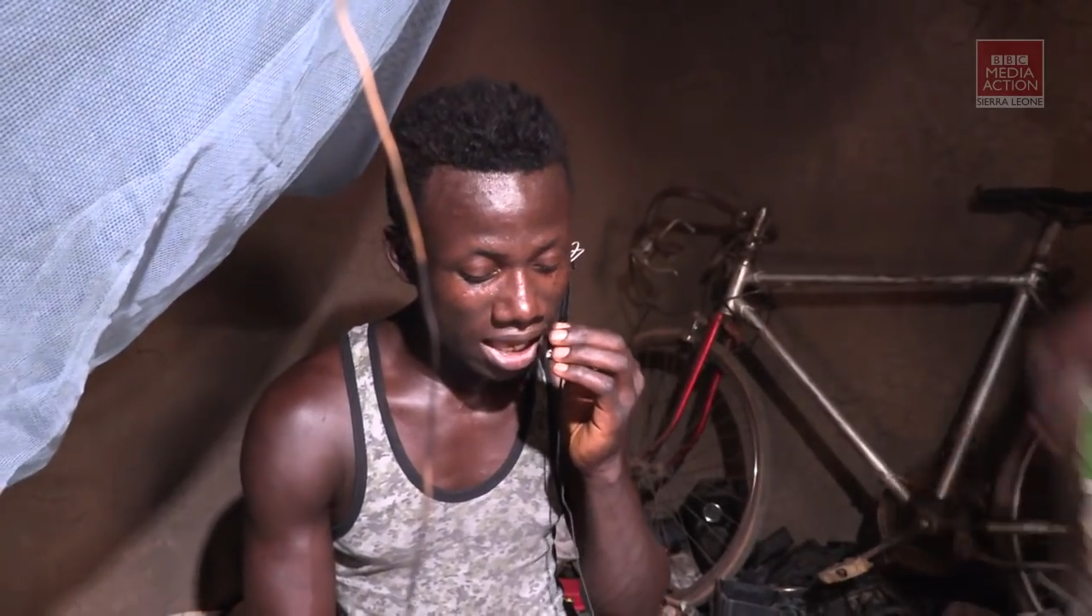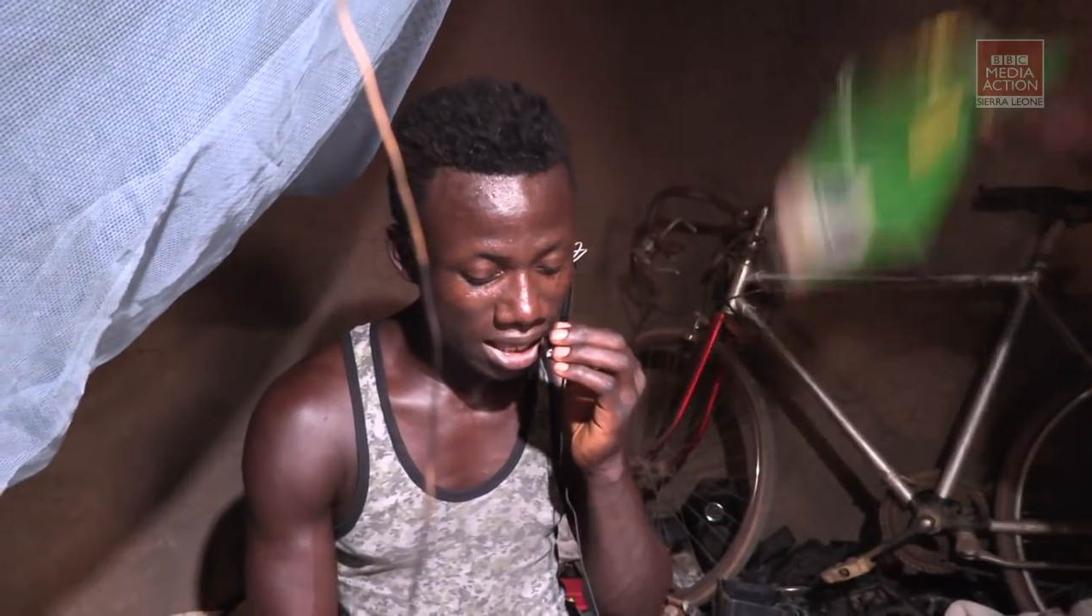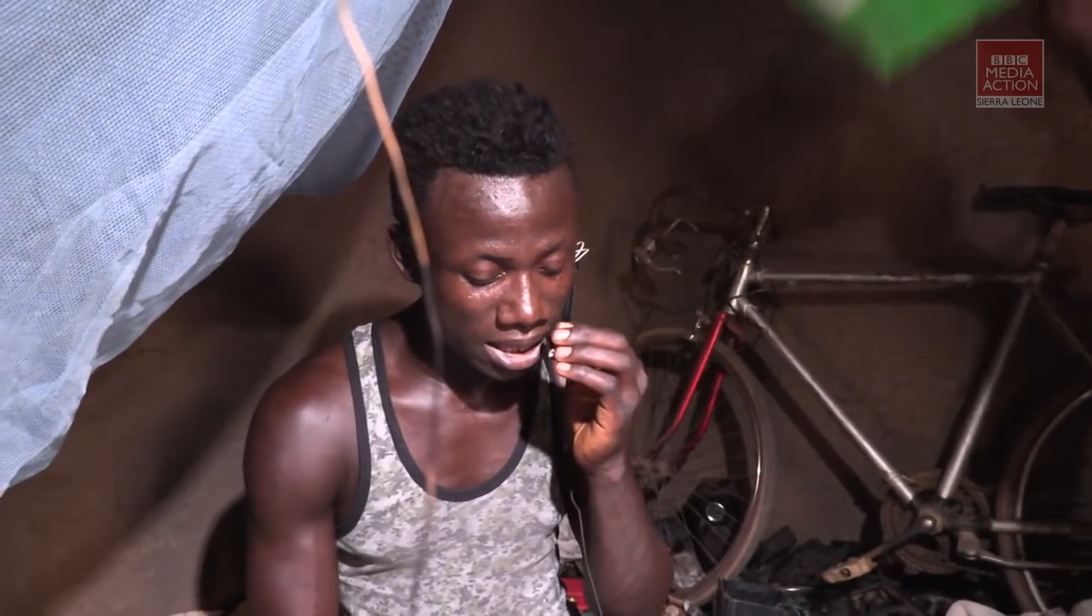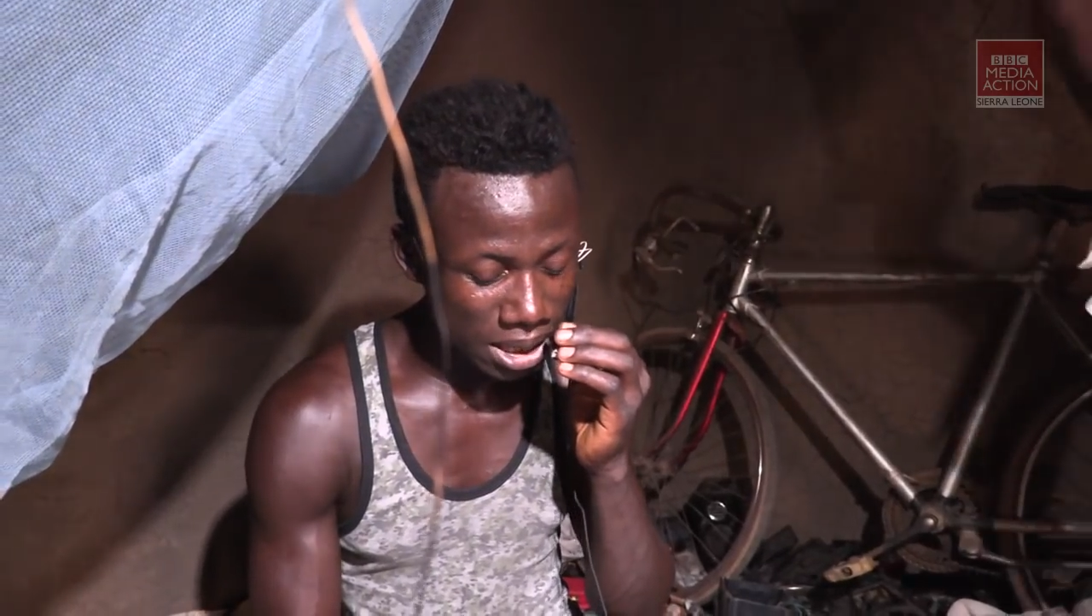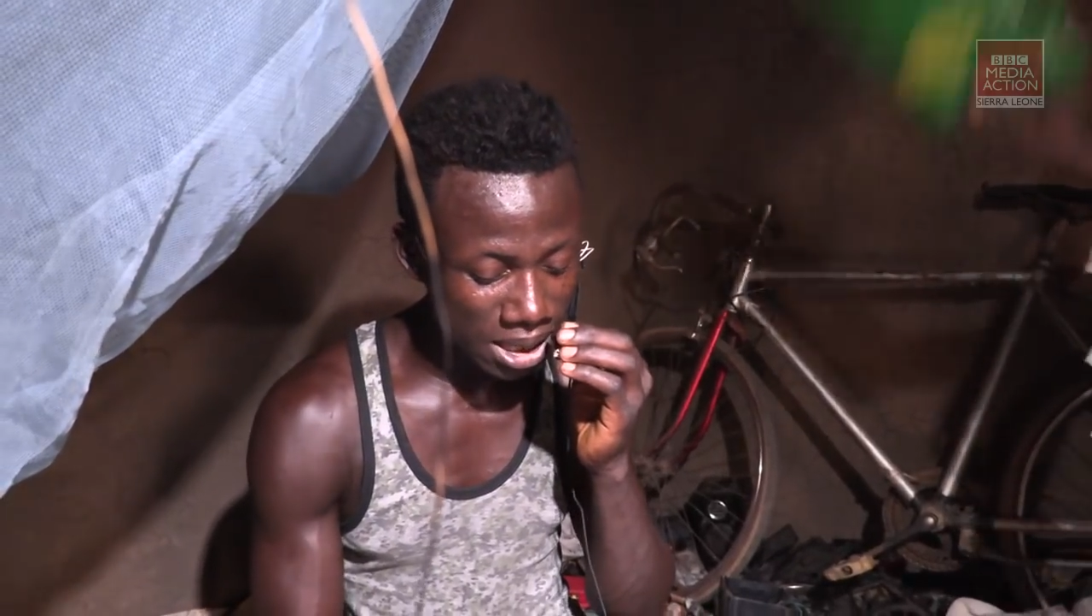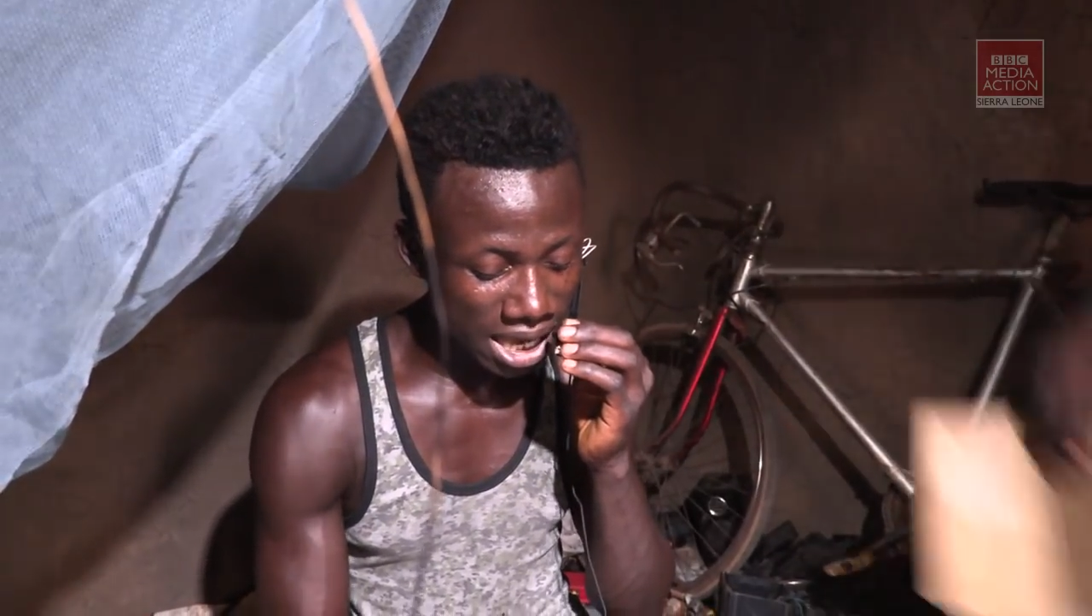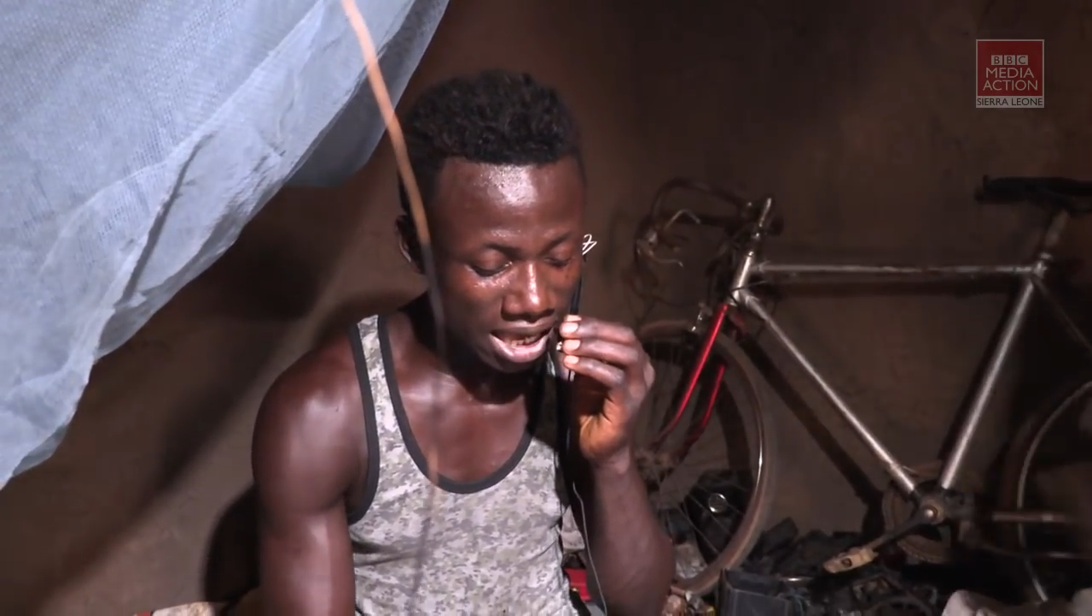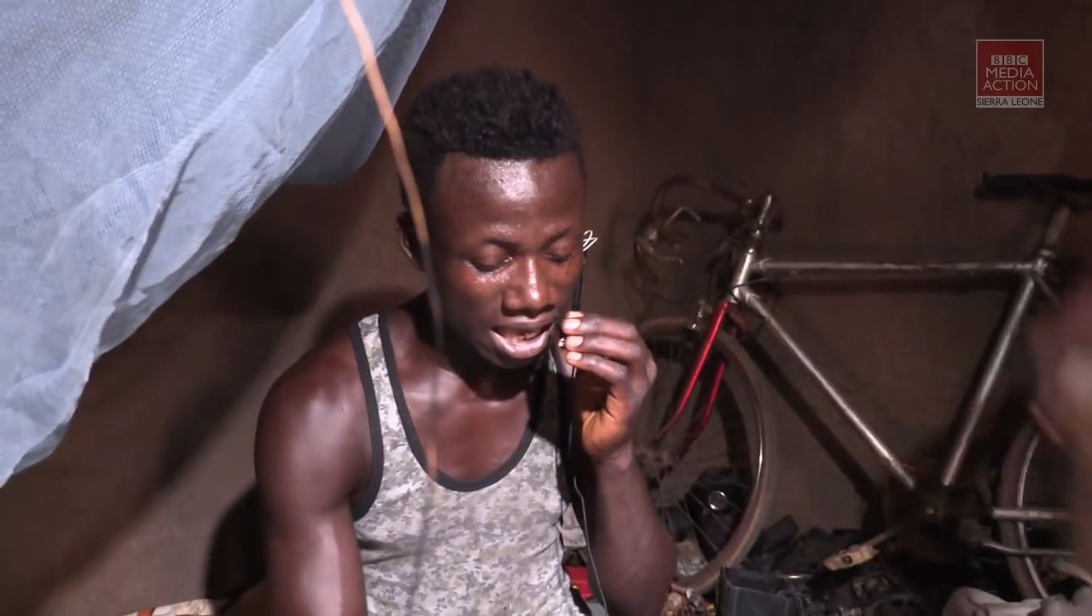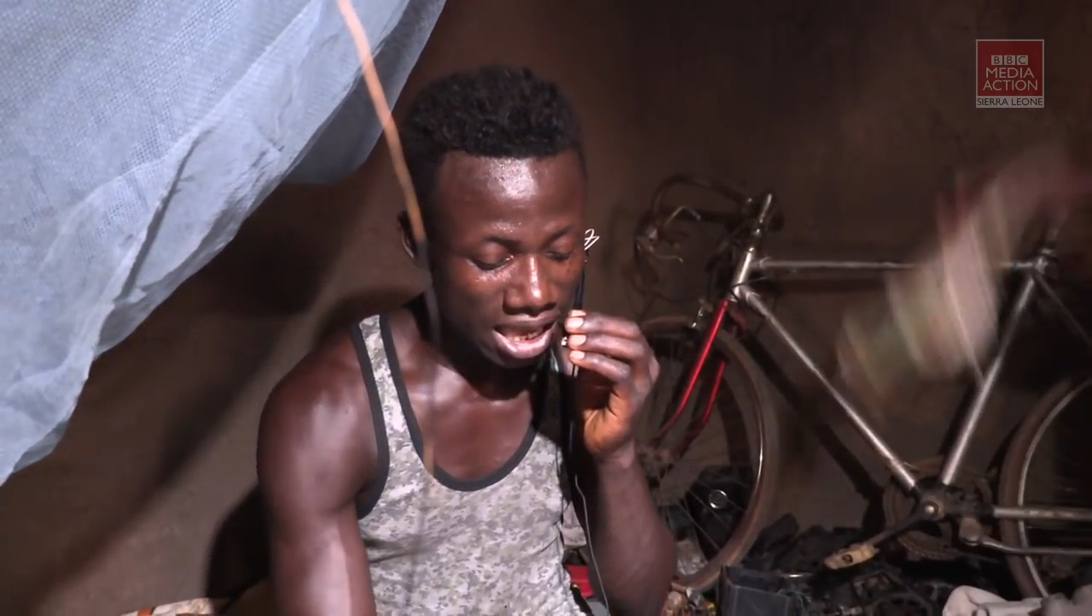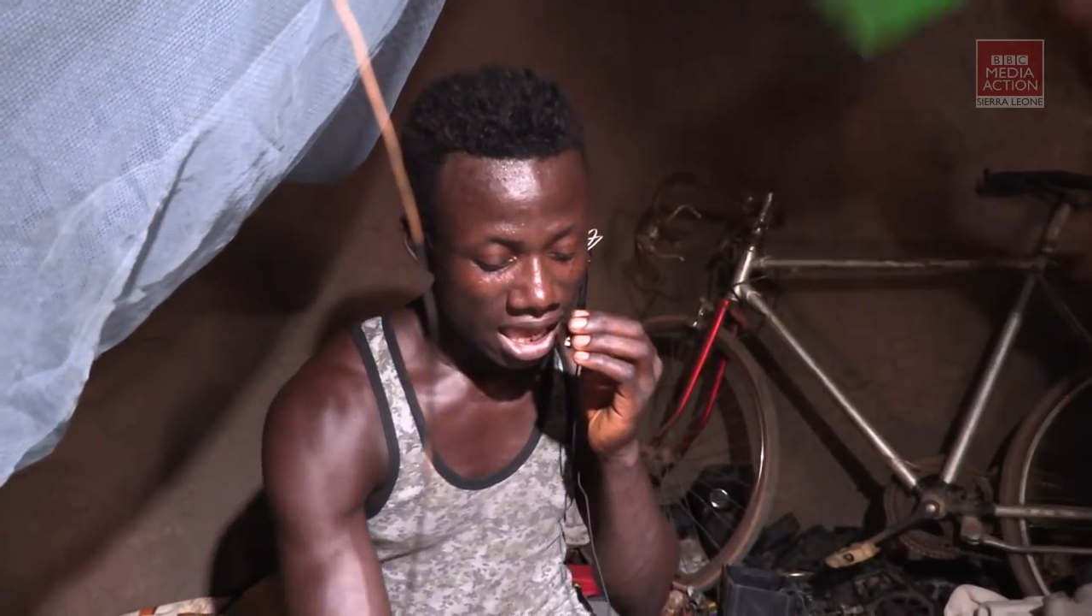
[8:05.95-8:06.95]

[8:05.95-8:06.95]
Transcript: inside